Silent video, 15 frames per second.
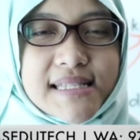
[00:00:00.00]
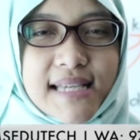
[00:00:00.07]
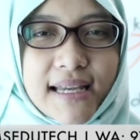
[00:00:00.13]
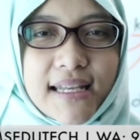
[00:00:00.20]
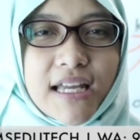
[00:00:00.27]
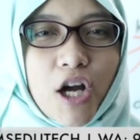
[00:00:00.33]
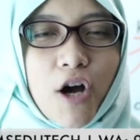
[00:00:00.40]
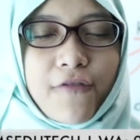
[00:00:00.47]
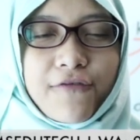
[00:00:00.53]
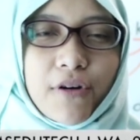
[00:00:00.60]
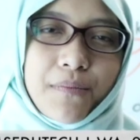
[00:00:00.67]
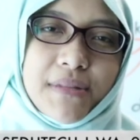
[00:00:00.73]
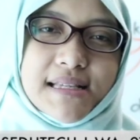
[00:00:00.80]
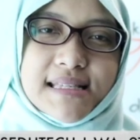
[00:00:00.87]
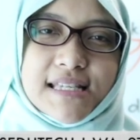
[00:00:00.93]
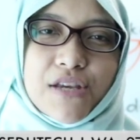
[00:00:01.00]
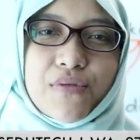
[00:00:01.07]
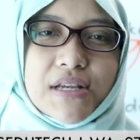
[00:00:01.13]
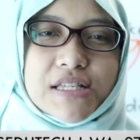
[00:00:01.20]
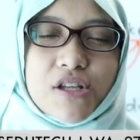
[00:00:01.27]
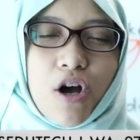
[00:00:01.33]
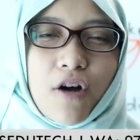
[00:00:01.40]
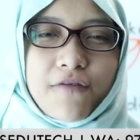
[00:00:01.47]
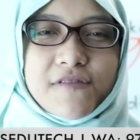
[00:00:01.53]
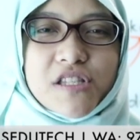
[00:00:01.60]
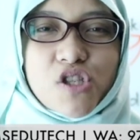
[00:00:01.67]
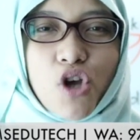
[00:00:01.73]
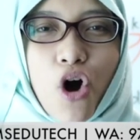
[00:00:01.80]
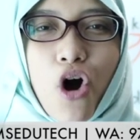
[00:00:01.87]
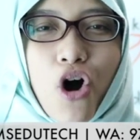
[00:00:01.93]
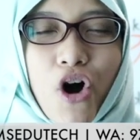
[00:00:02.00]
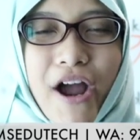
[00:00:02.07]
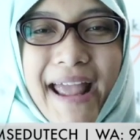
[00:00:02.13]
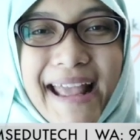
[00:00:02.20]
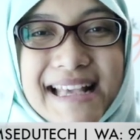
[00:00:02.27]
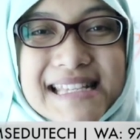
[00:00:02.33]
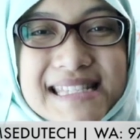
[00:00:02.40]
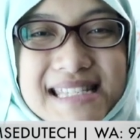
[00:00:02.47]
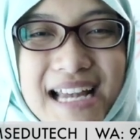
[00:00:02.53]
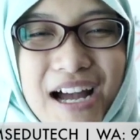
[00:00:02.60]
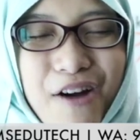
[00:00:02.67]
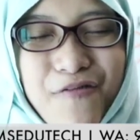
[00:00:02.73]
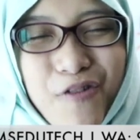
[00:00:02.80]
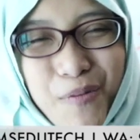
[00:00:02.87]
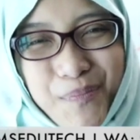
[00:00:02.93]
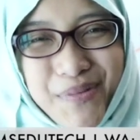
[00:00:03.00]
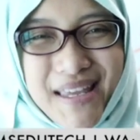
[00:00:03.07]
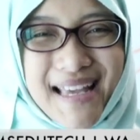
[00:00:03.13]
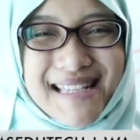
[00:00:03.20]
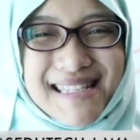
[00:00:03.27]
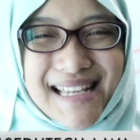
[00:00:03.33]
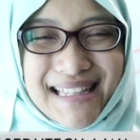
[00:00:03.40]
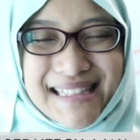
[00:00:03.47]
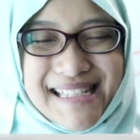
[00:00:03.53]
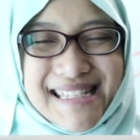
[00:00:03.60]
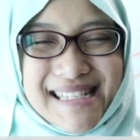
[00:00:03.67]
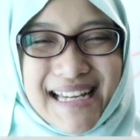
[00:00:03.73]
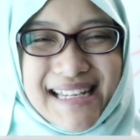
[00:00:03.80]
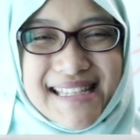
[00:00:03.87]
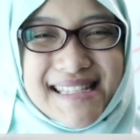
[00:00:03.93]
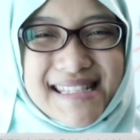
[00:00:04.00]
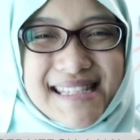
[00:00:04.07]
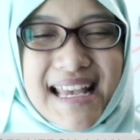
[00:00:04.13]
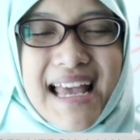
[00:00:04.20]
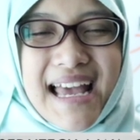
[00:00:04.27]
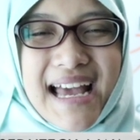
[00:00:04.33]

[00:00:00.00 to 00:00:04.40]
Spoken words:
signing off from this series of Score A Star for PSLE Science.